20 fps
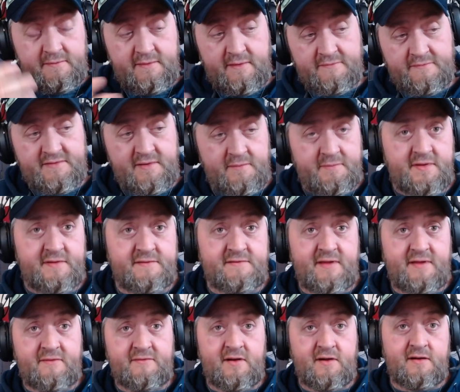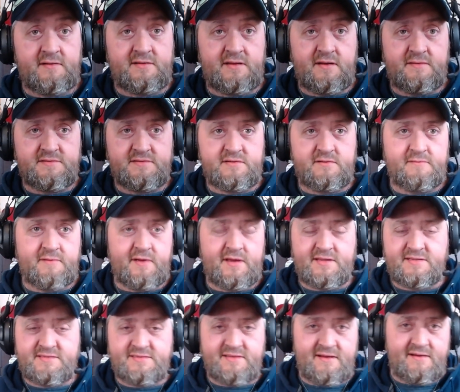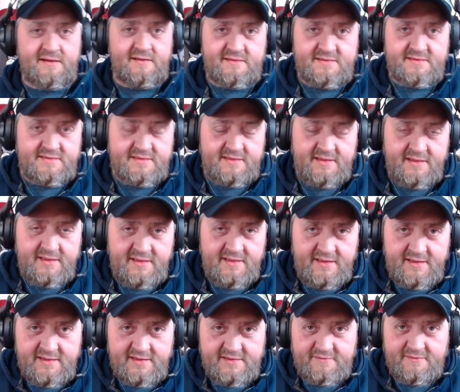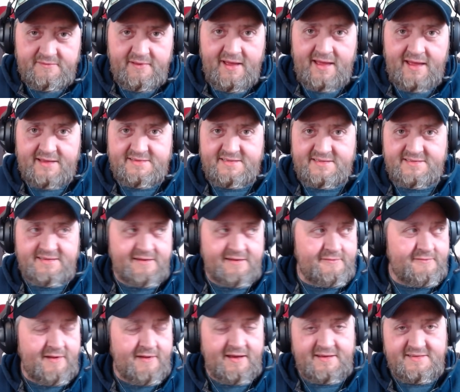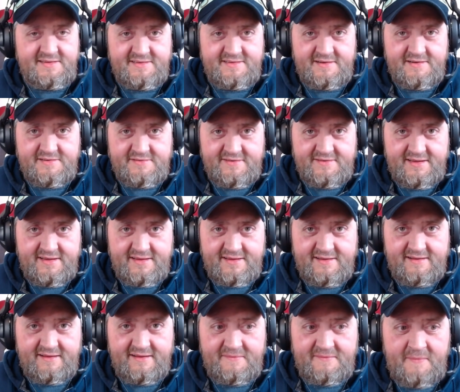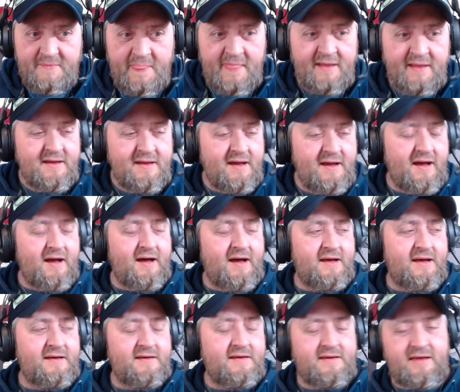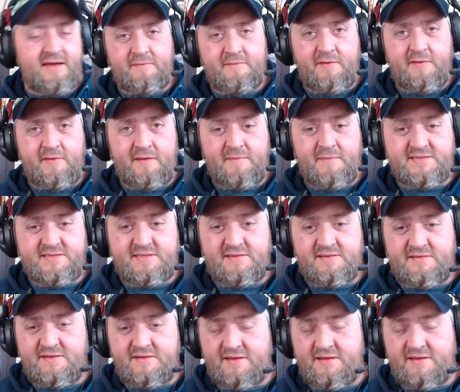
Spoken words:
if somebody's having a hard time with something, like, it's relax. It's not rocket surgery, you know? Kind of mixed the two